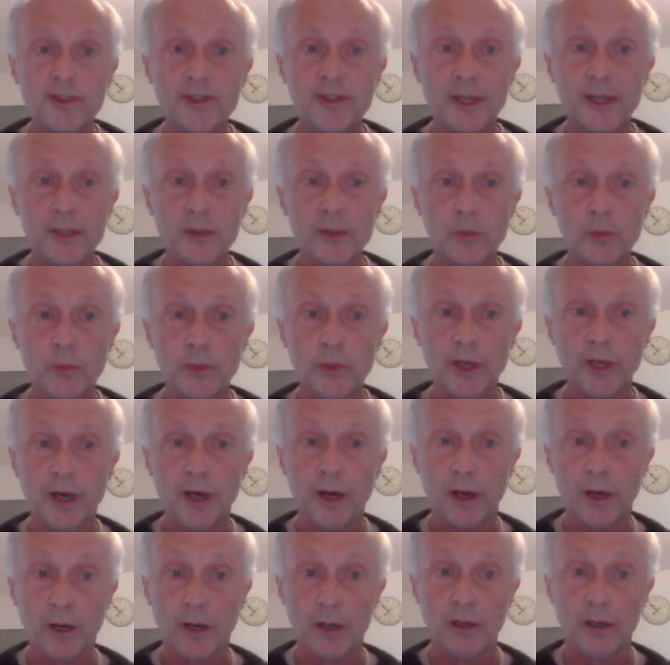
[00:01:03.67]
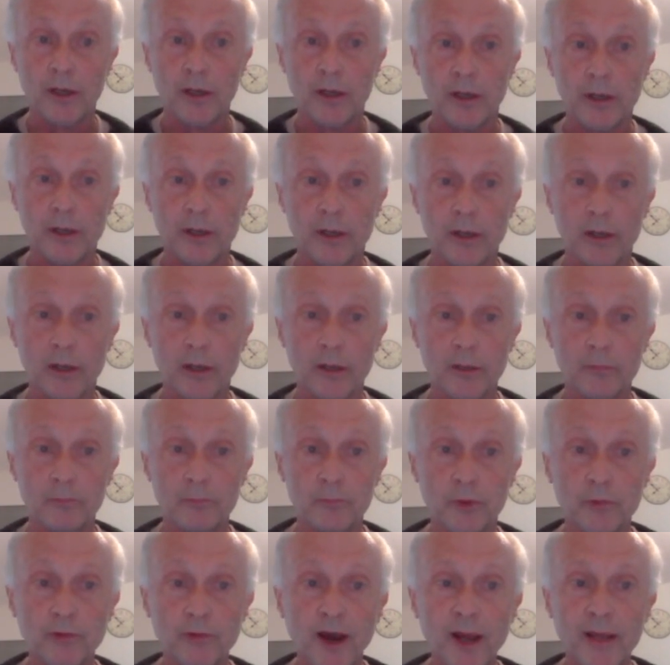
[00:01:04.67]
that we are
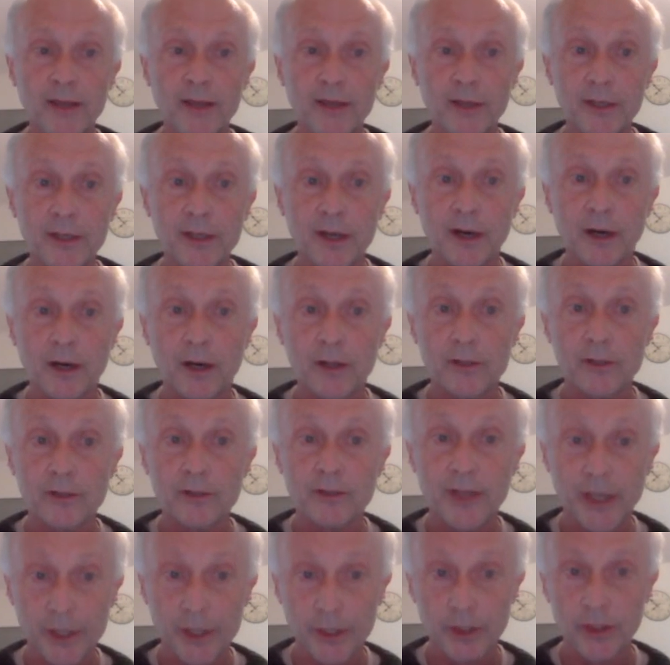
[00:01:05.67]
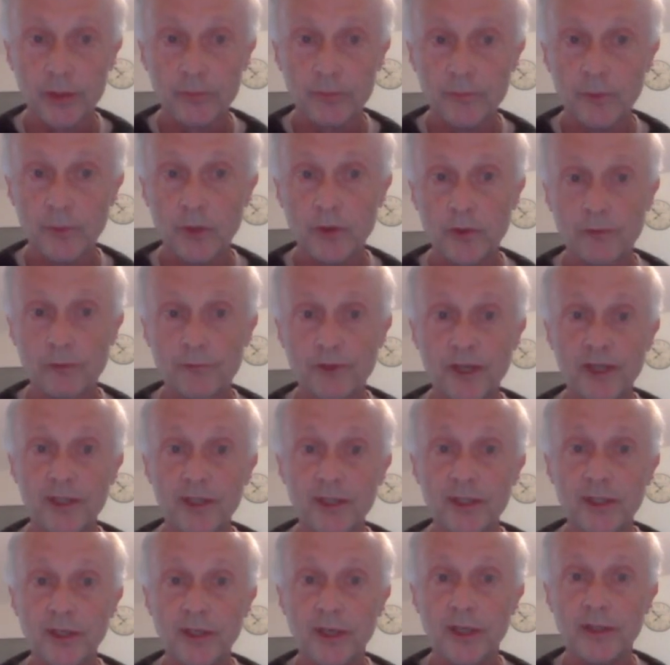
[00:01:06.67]
providing are the tangent mode of AD
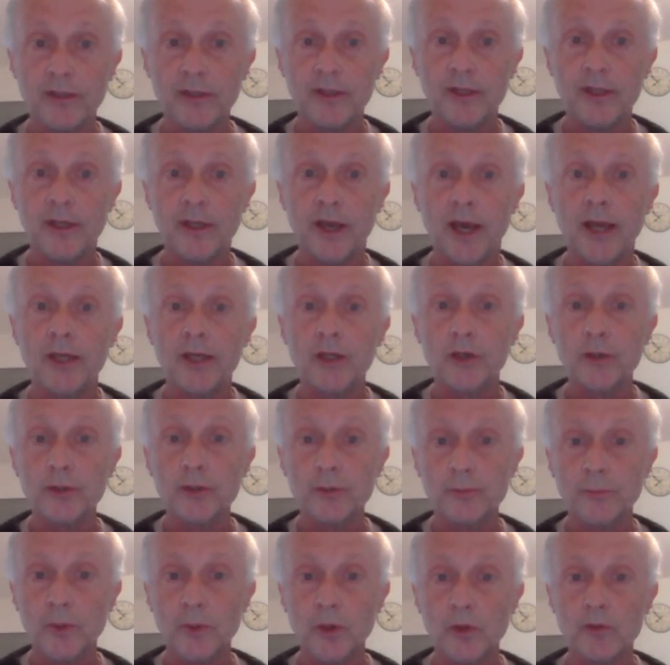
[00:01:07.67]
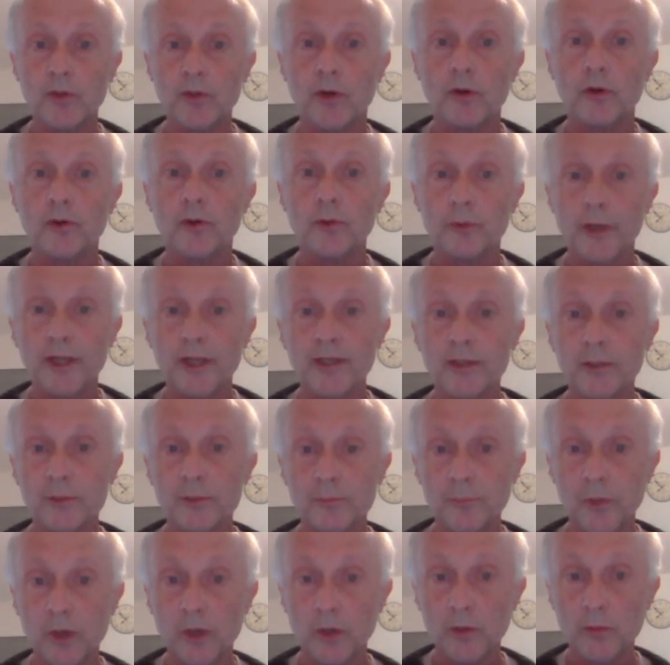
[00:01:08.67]
and the adjoint mode or gradient
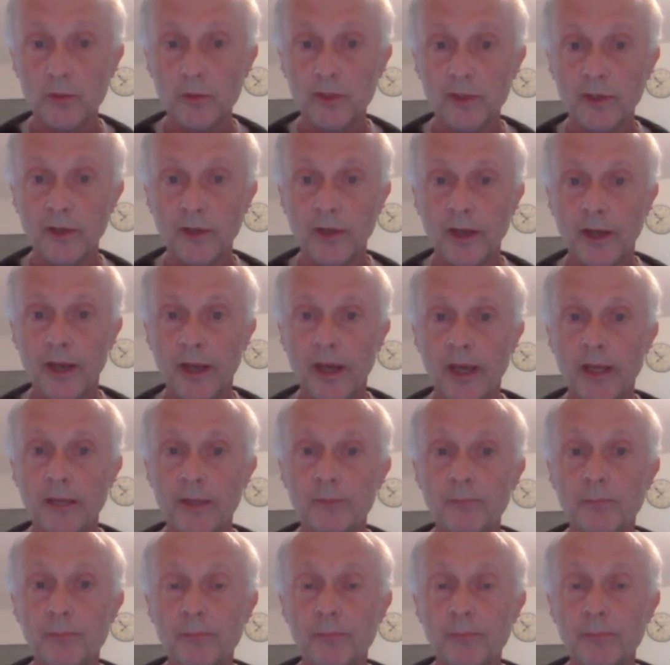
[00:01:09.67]
mode. And